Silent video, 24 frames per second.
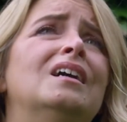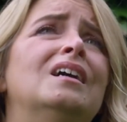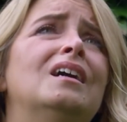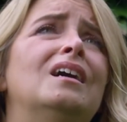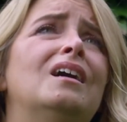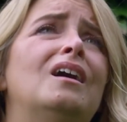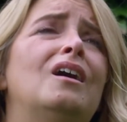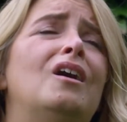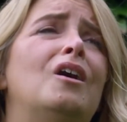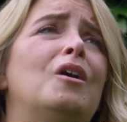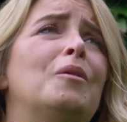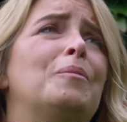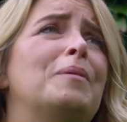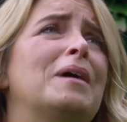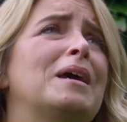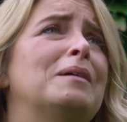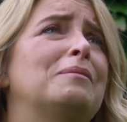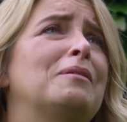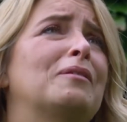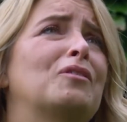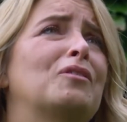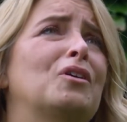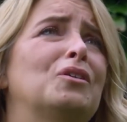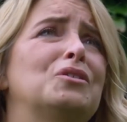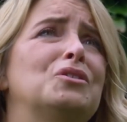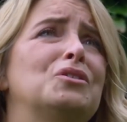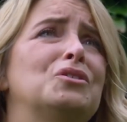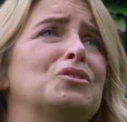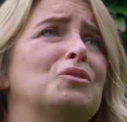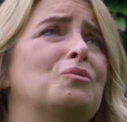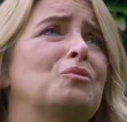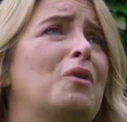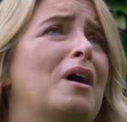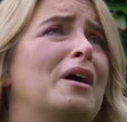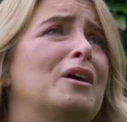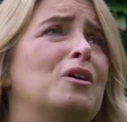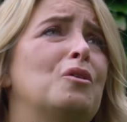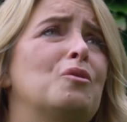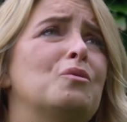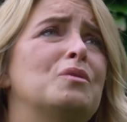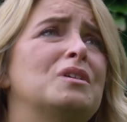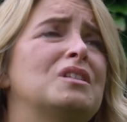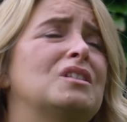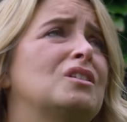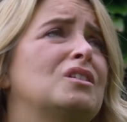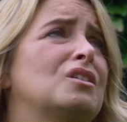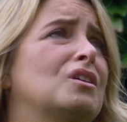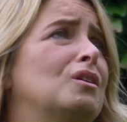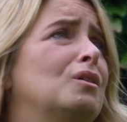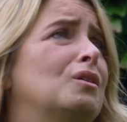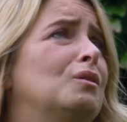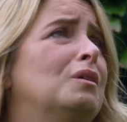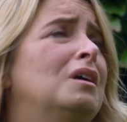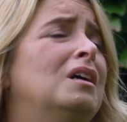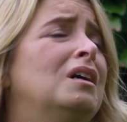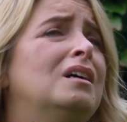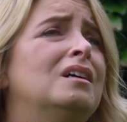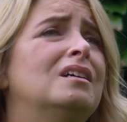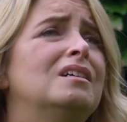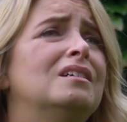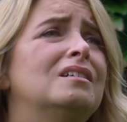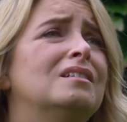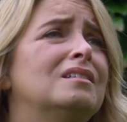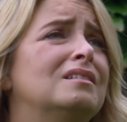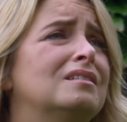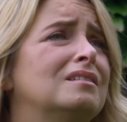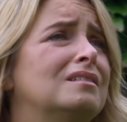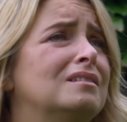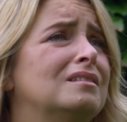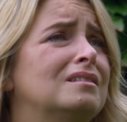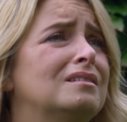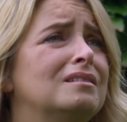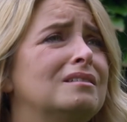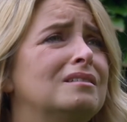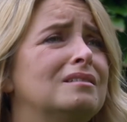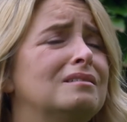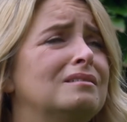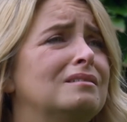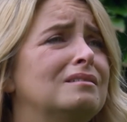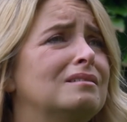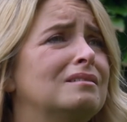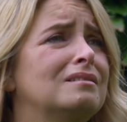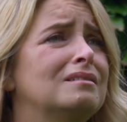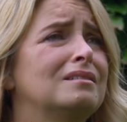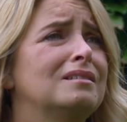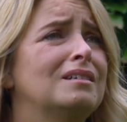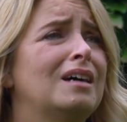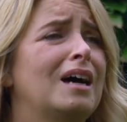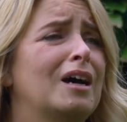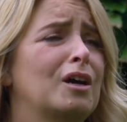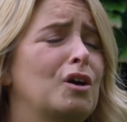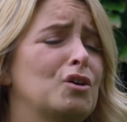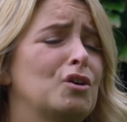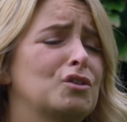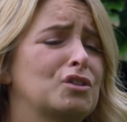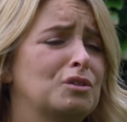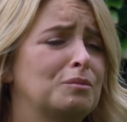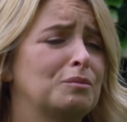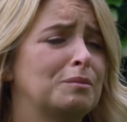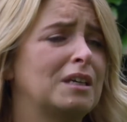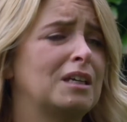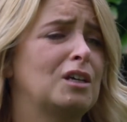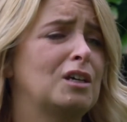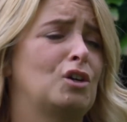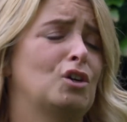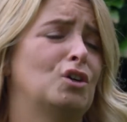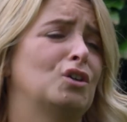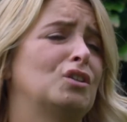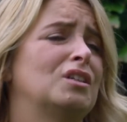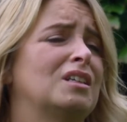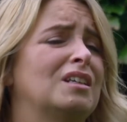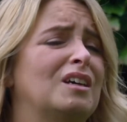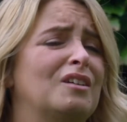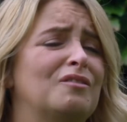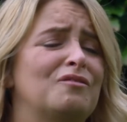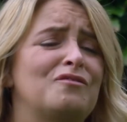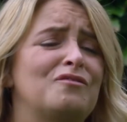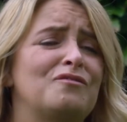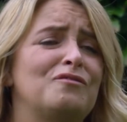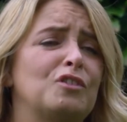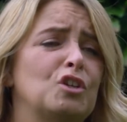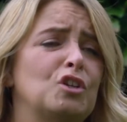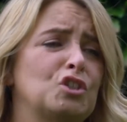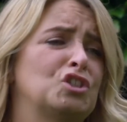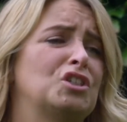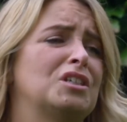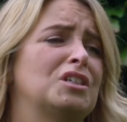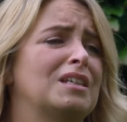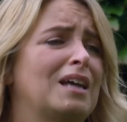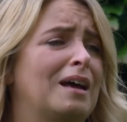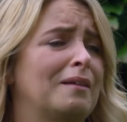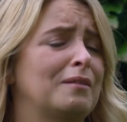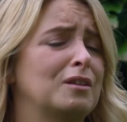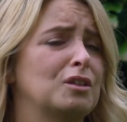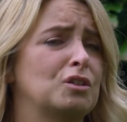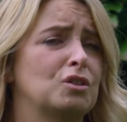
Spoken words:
Oh, babe, I've gone and done what I always do. I got something good and I flushed it down the